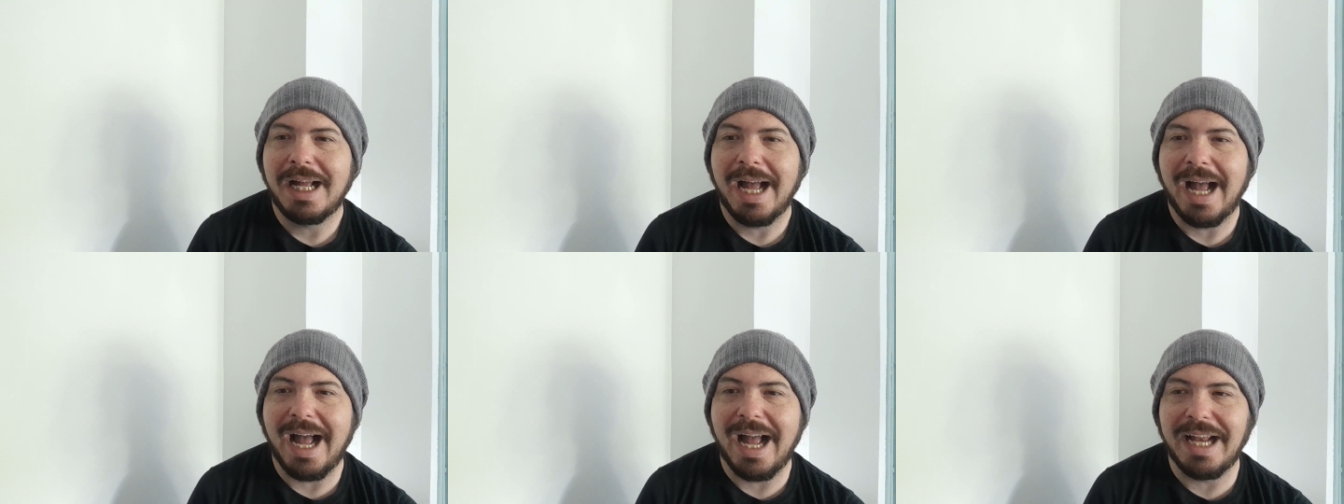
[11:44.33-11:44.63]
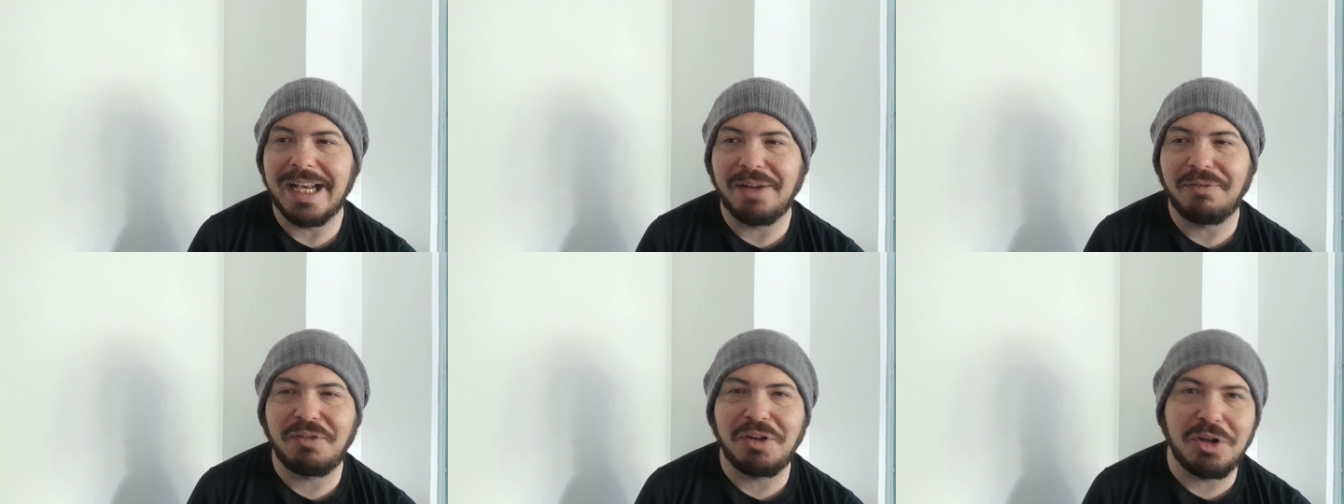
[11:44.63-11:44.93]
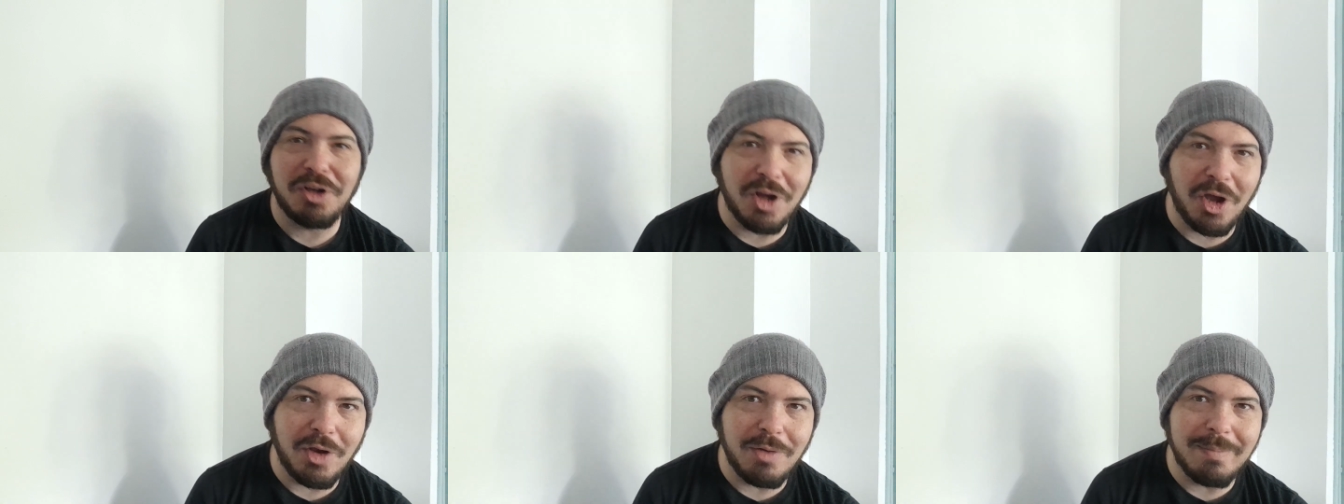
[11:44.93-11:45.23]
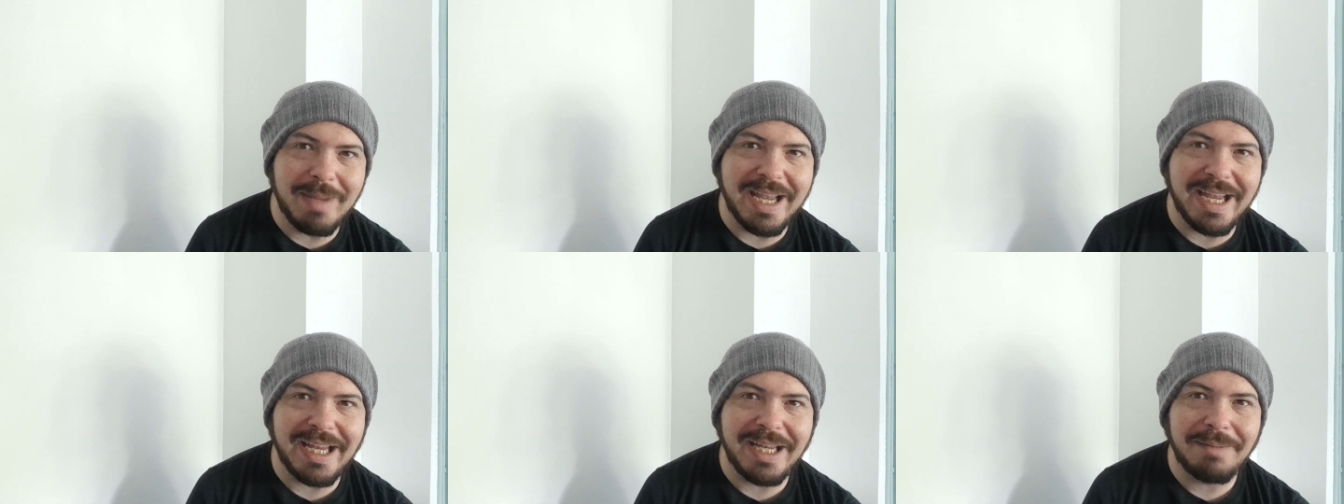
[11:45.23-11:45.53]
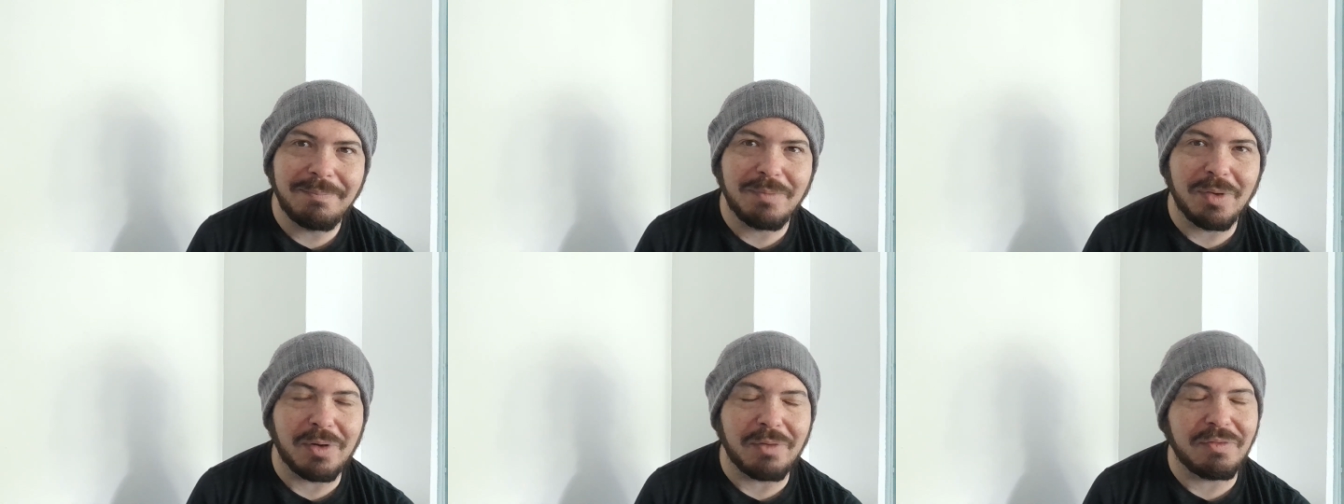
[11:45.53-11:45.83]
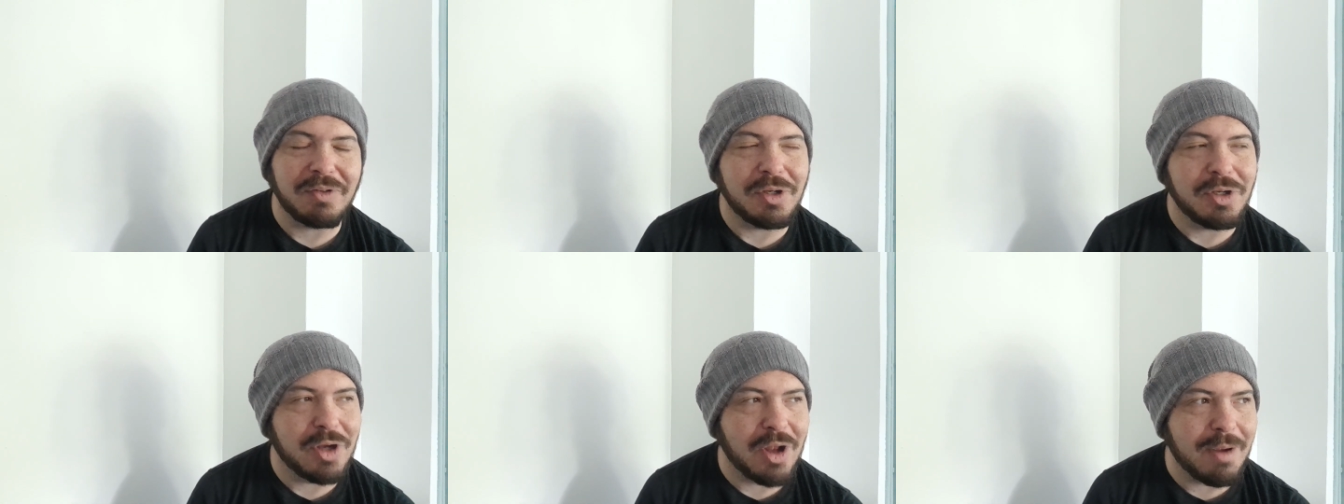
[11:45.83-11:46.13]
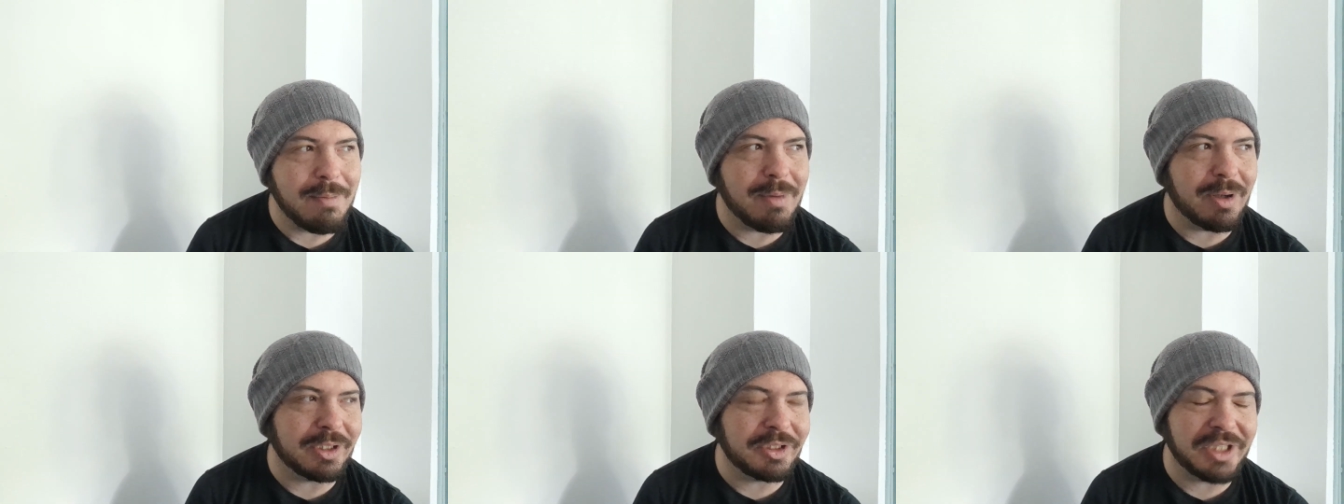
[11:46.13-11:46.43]
And if you know me, or if you
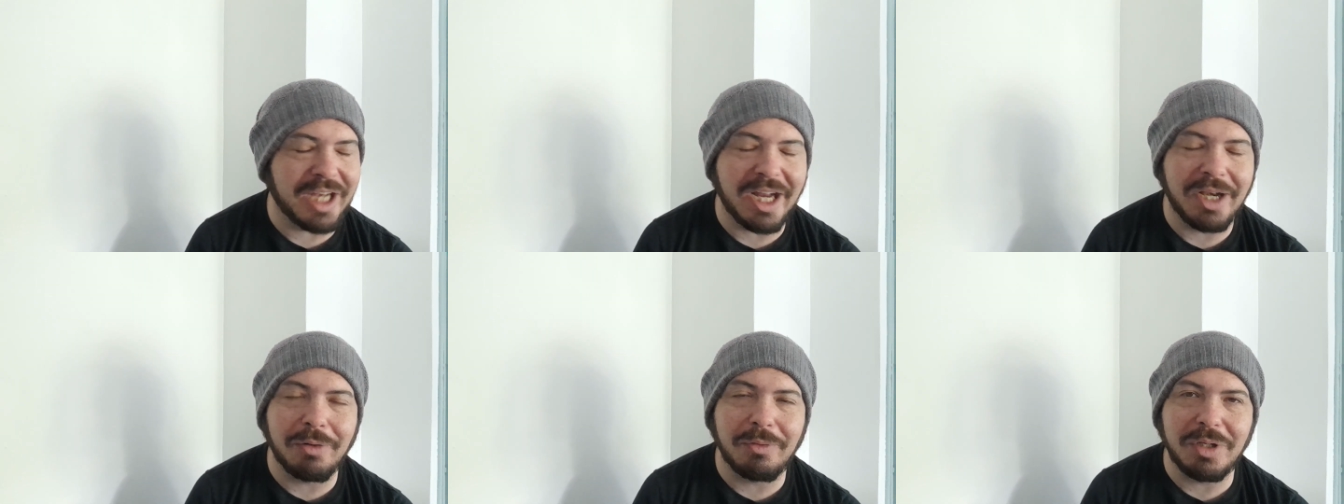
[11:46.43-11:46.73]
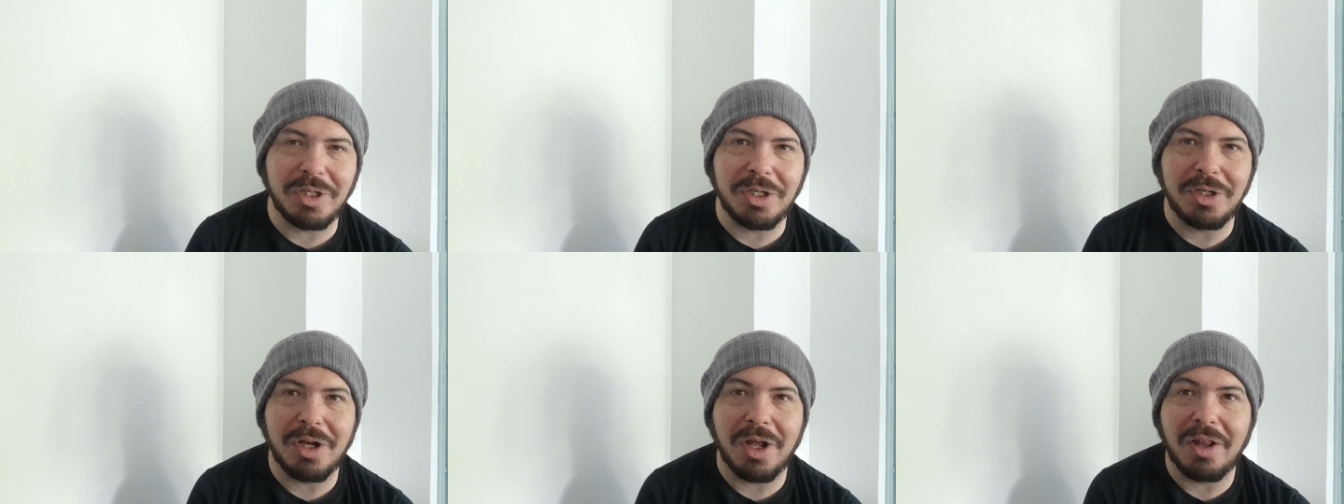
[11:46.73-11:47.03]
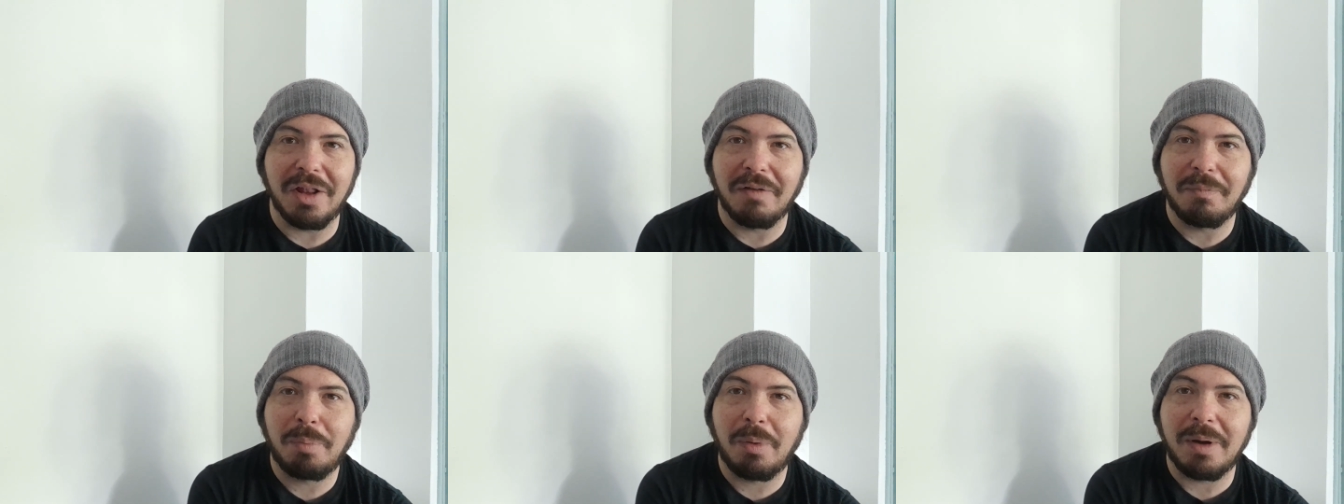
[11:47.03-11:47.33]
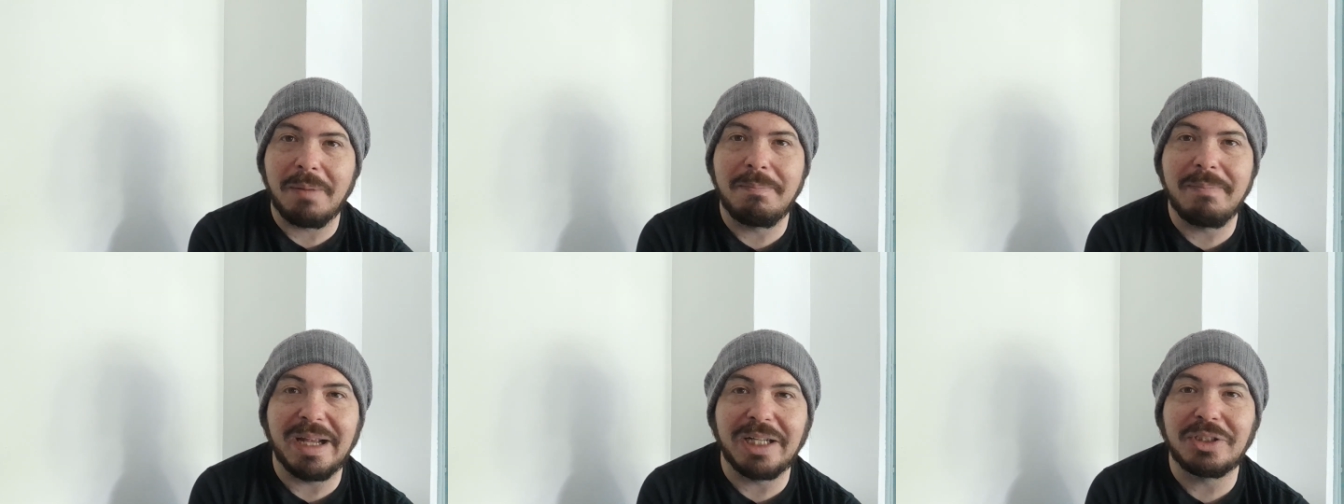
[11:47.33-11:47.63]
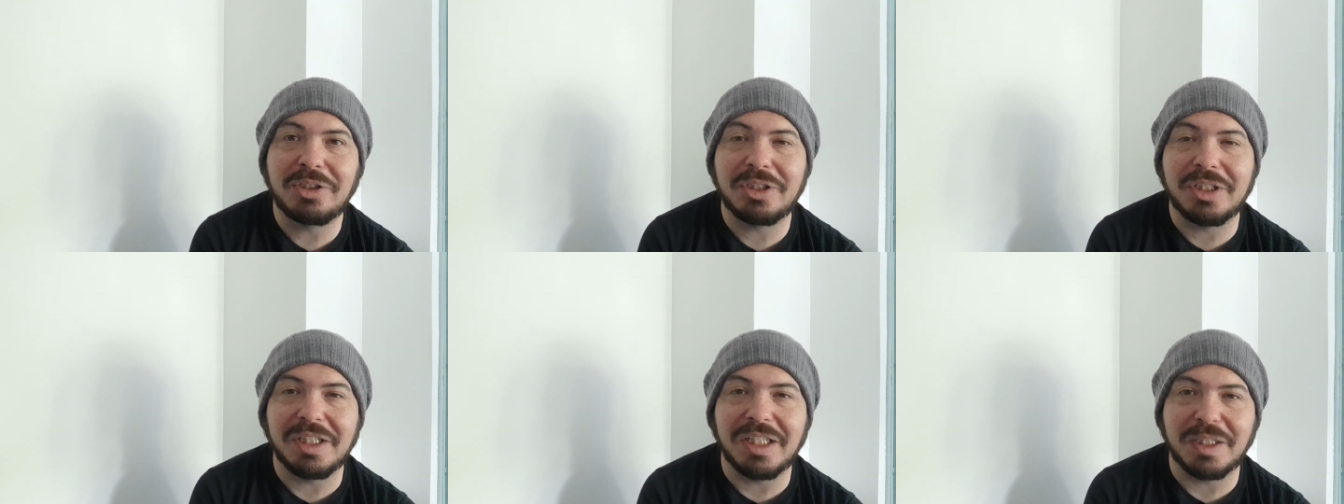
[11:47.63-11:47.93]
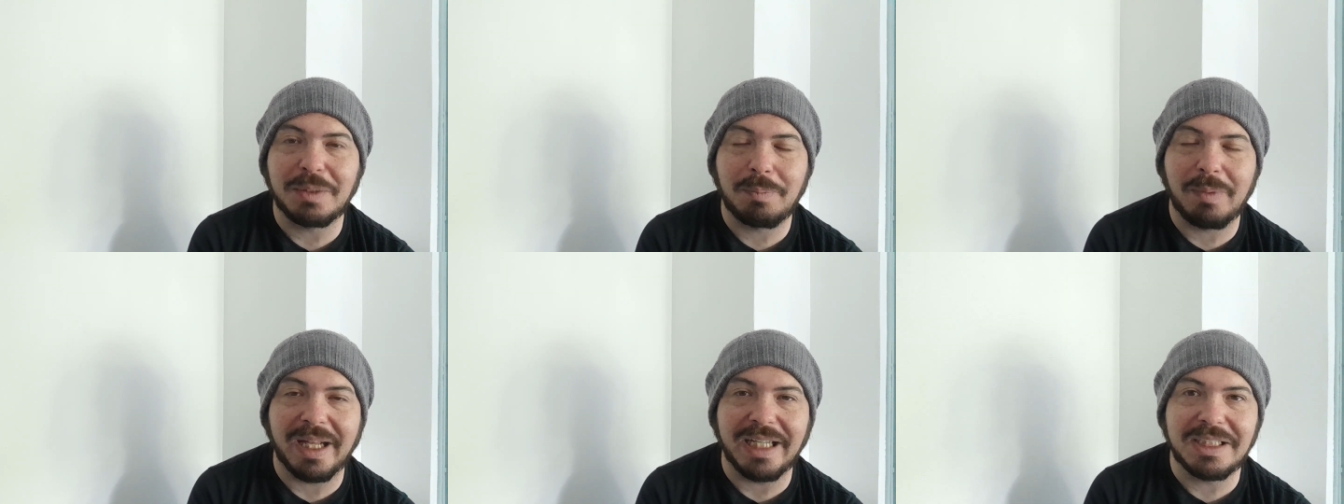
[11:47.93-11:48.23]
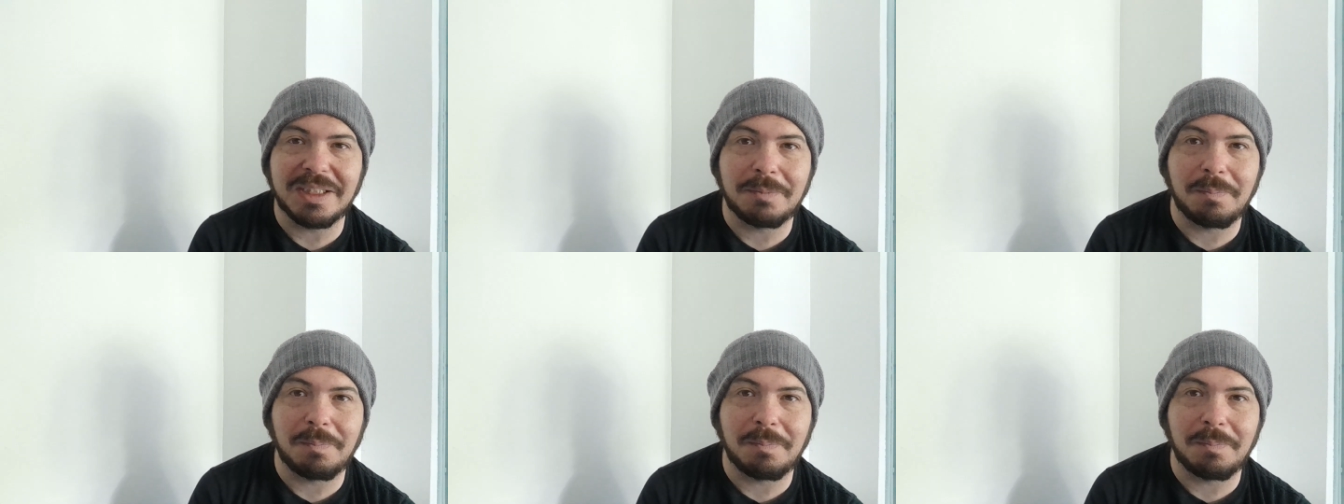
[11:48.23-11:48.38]
know my channel and you know that I've probably mentioned this place